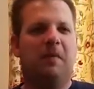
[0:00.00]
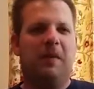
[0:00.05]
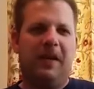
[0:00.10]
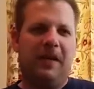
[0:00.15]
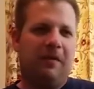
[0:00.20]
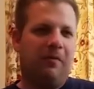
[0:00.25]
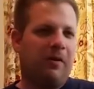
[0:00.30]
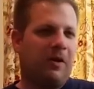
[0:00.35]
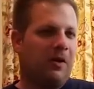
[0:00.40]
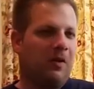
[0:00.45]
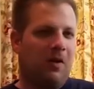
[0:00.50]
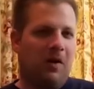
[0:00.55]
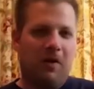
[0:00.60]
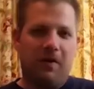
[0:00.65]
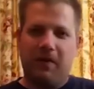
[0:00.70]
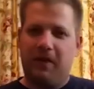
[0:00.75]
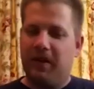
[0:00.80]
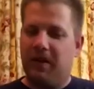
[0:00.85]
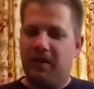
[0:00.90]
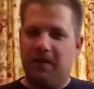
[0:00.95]
anywhere
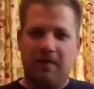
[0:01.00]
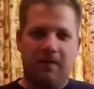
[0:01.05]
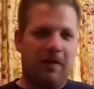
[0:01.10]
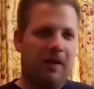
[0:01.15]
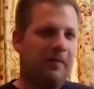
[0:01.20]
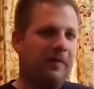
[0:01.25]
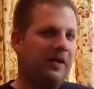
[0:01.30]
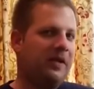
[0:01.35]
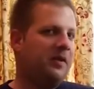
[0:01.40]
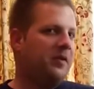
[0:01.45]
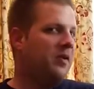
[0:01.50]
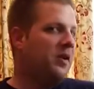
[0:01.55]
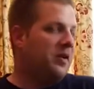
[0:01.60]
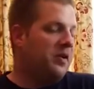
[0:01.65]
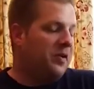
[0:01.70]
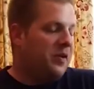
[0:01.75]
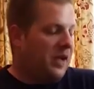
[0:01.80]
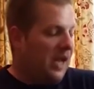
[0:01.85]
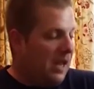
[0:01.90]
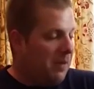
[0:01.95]
along there. I mean,
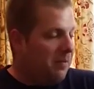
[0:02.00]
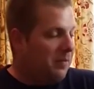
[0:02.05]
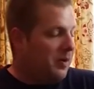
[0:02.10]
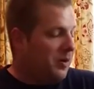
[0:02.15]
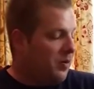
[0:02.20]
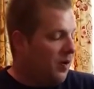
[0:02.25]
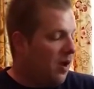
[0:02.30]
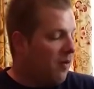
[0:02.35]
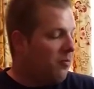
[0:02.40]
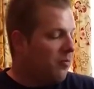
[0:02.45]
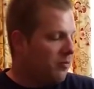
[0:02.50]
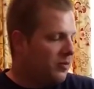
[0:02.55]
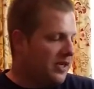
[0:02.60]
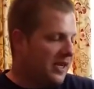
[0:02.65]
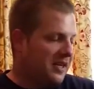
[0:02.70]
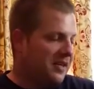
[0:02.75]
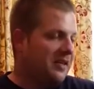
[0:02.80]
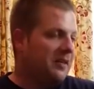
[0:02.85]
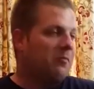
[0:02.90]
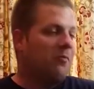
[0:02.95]
you're not
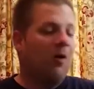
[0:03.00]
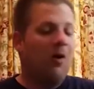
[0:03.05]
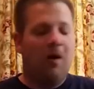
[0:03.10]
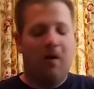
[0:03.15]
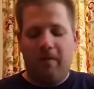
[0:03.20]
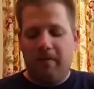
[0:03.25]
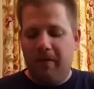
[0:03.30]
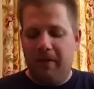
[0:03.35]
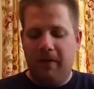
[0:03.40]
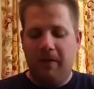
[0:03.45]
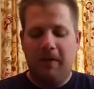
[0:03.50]
technically wrong.